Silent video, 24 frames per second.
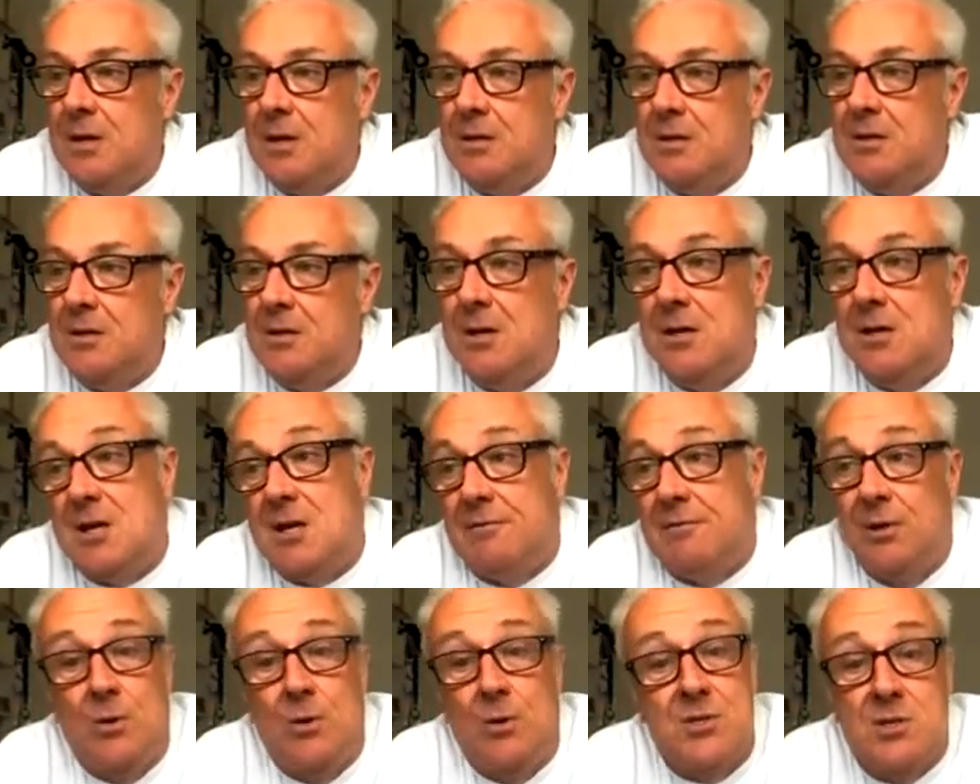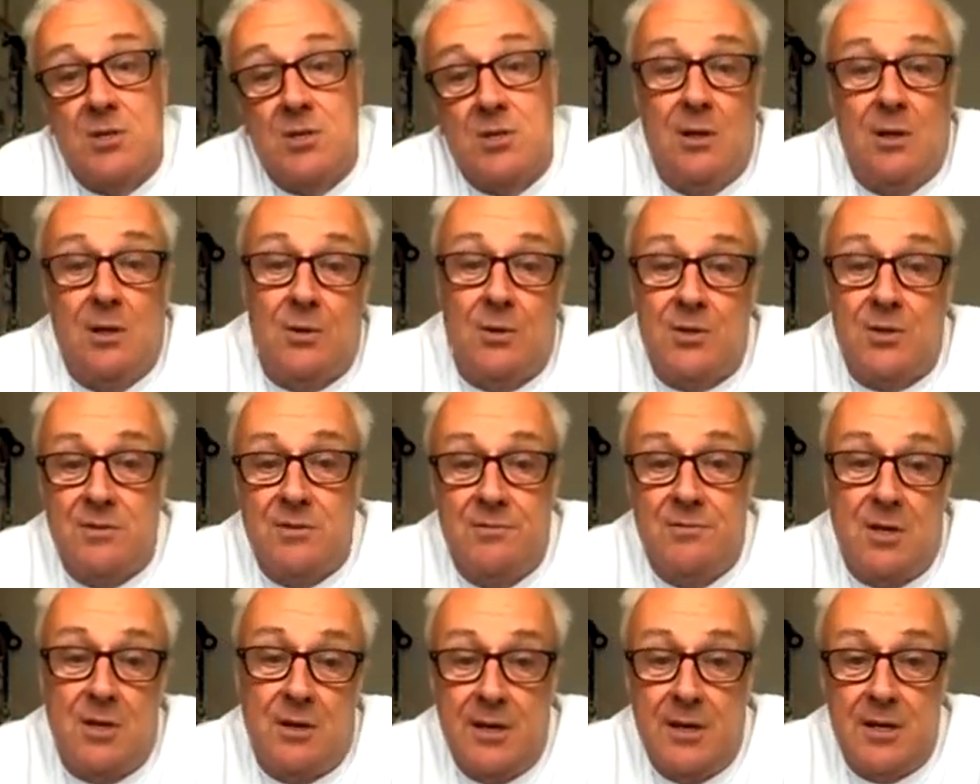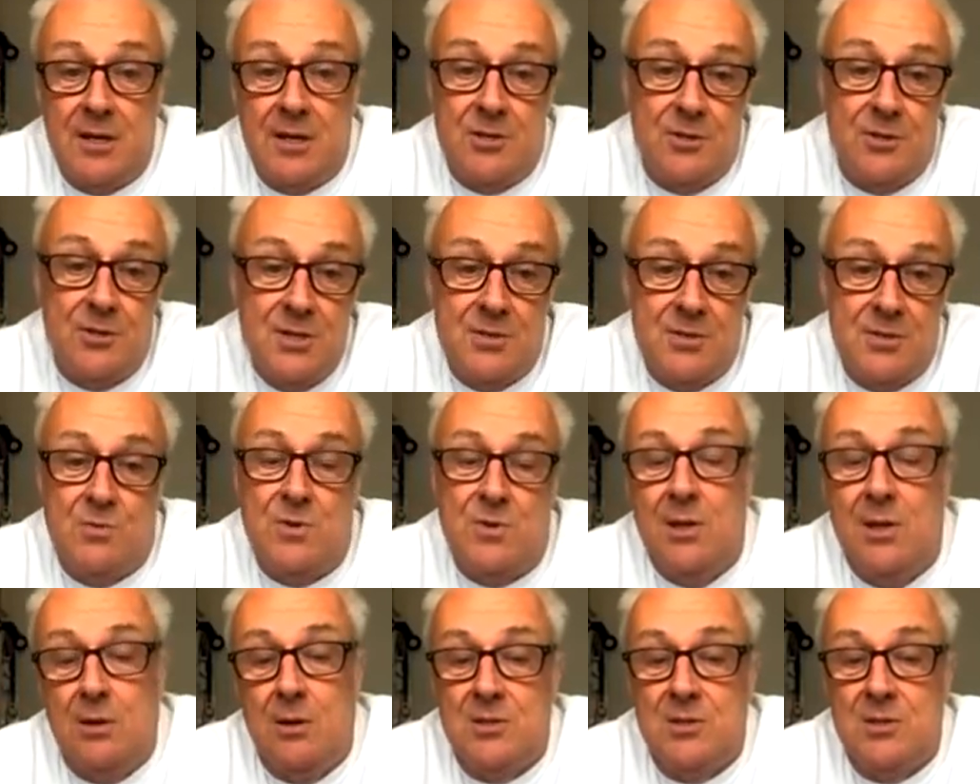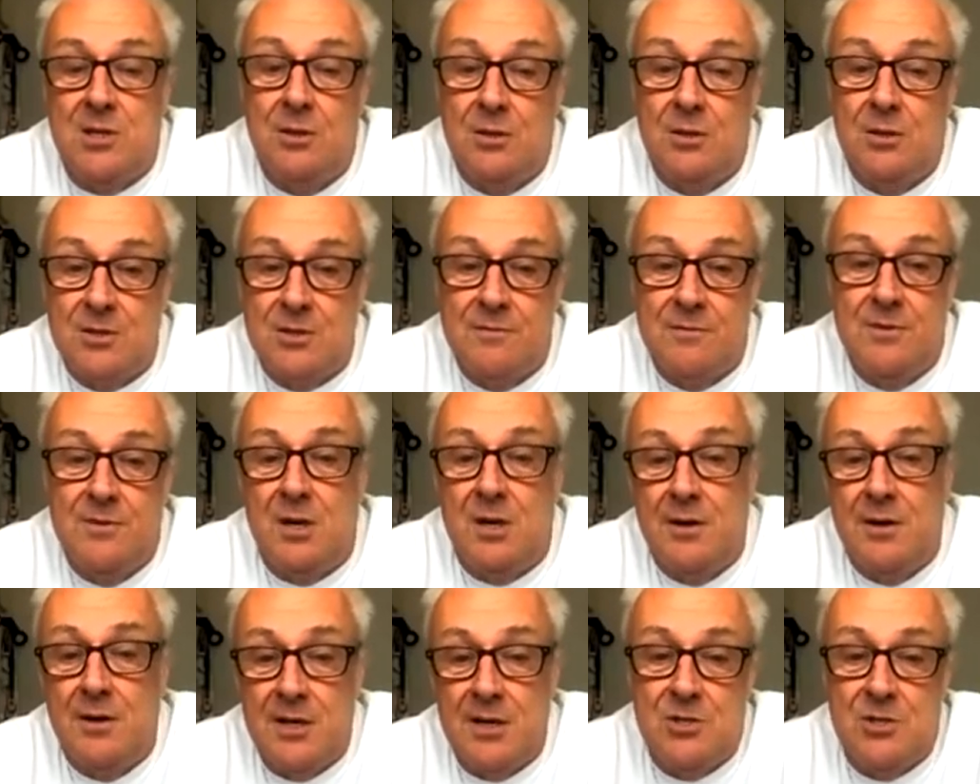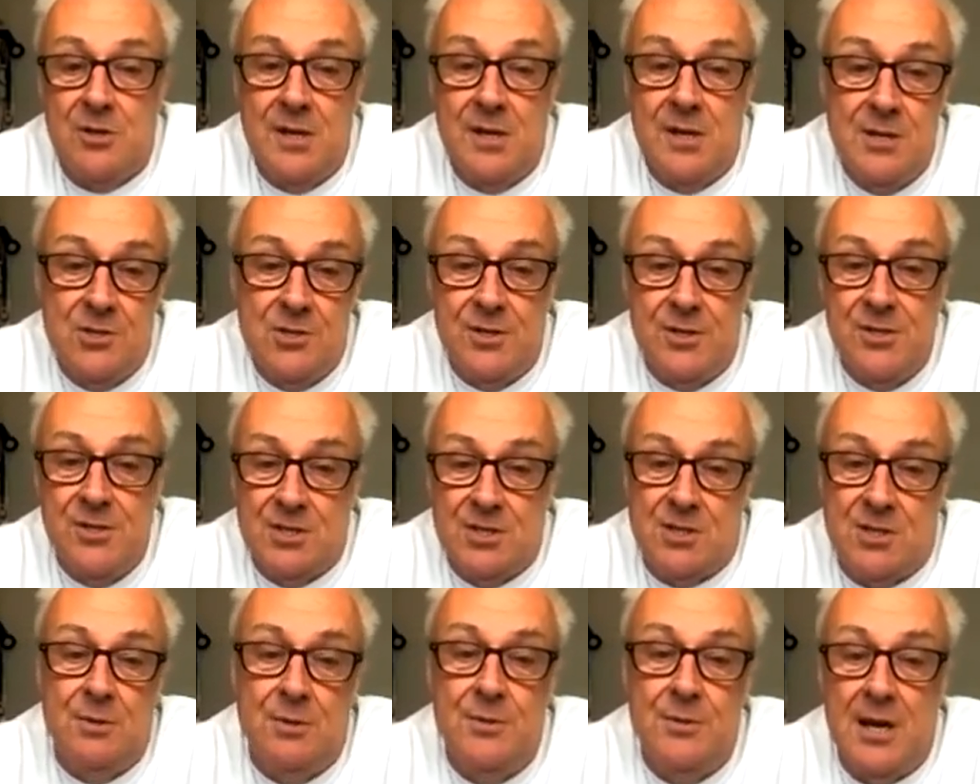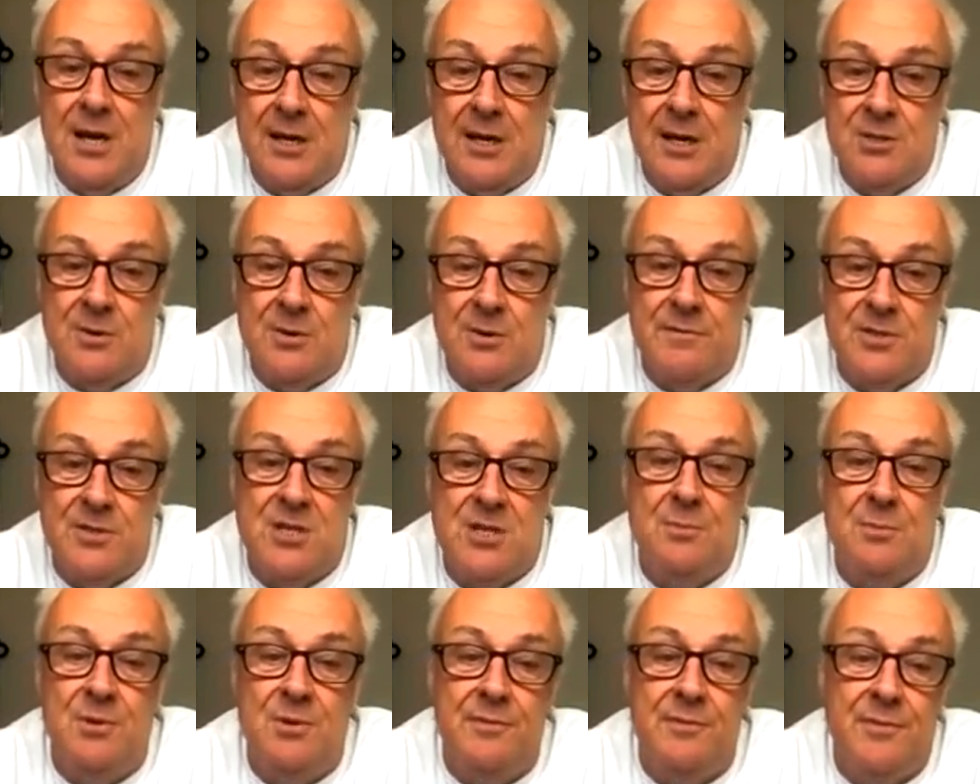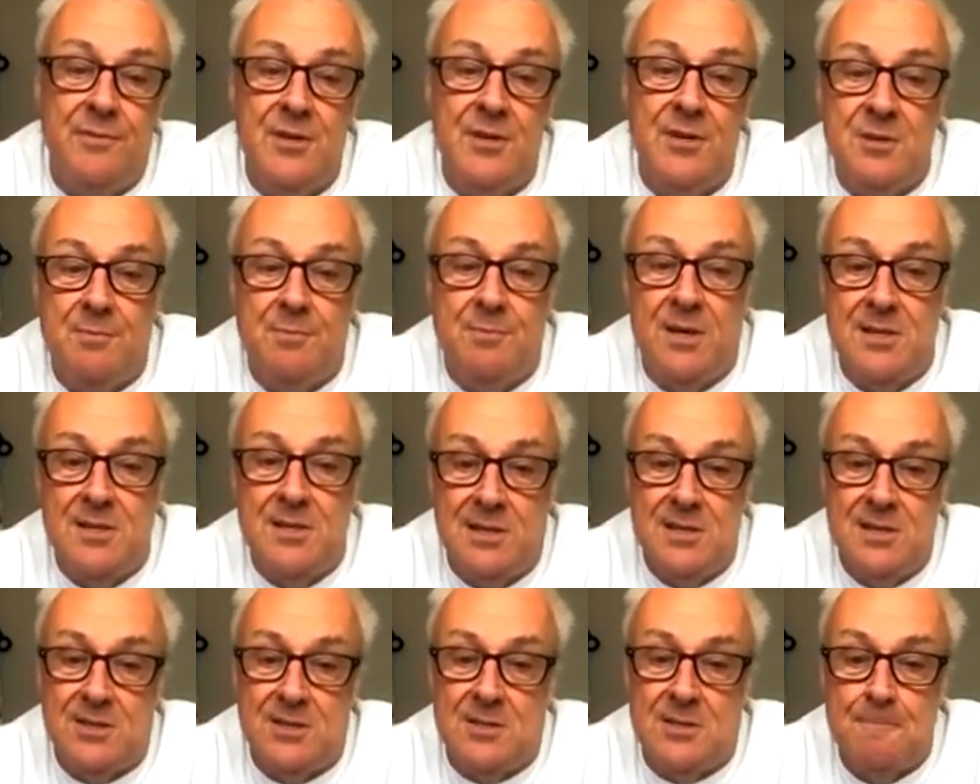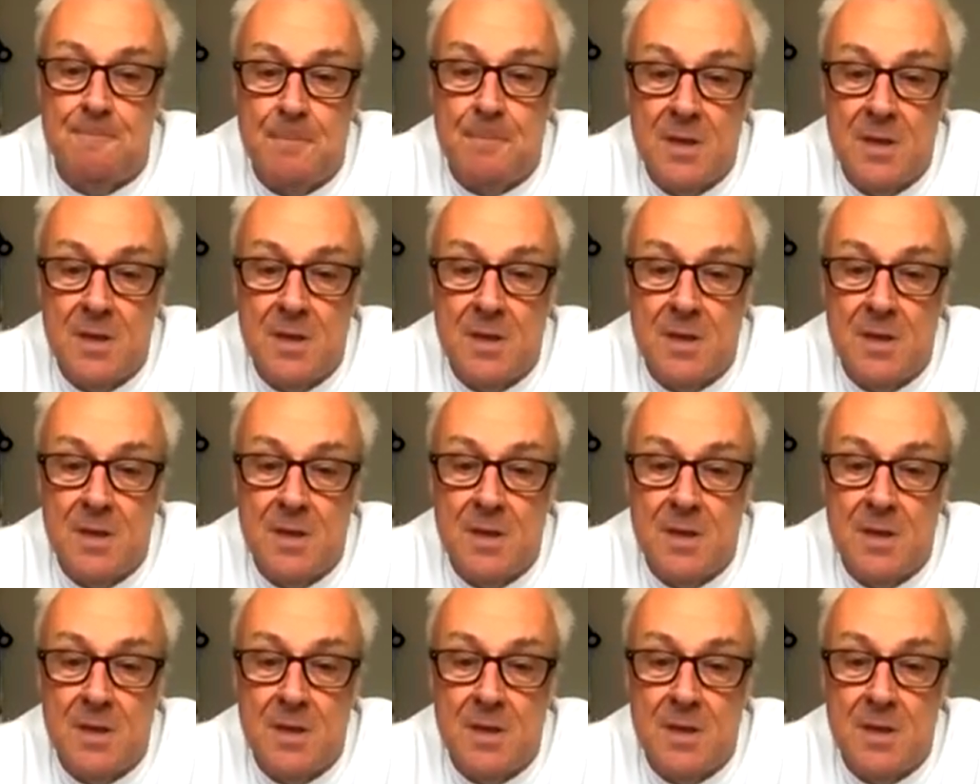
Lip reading: you could have lots and lots of directories with lots and lots of directory entries, so you had to have a separate free space list.